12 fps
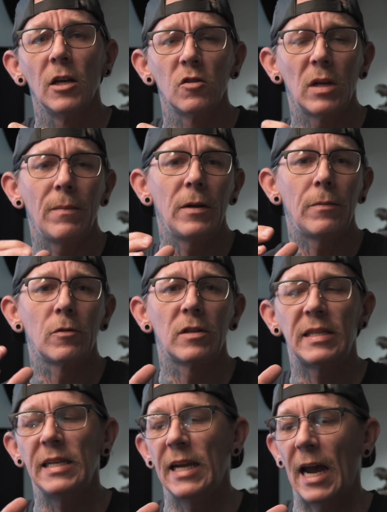So I'm able to
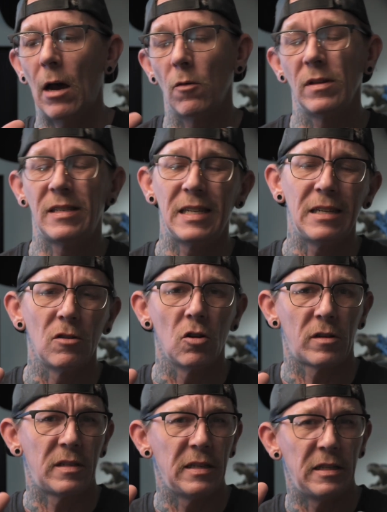see how the scene
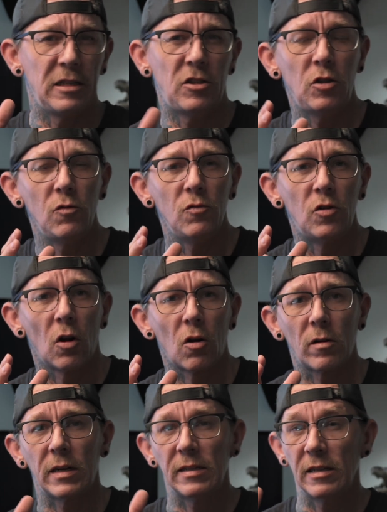looks. Is it too
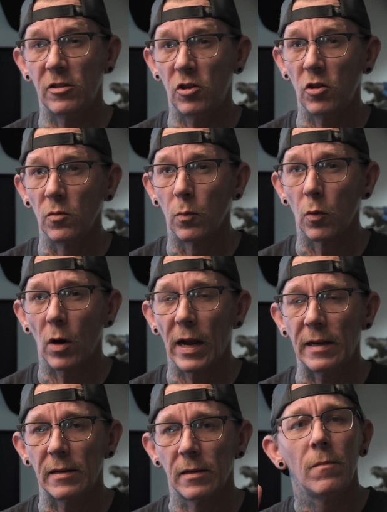dark? Is it too
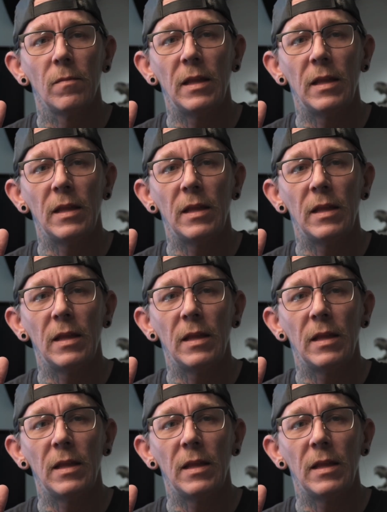bright?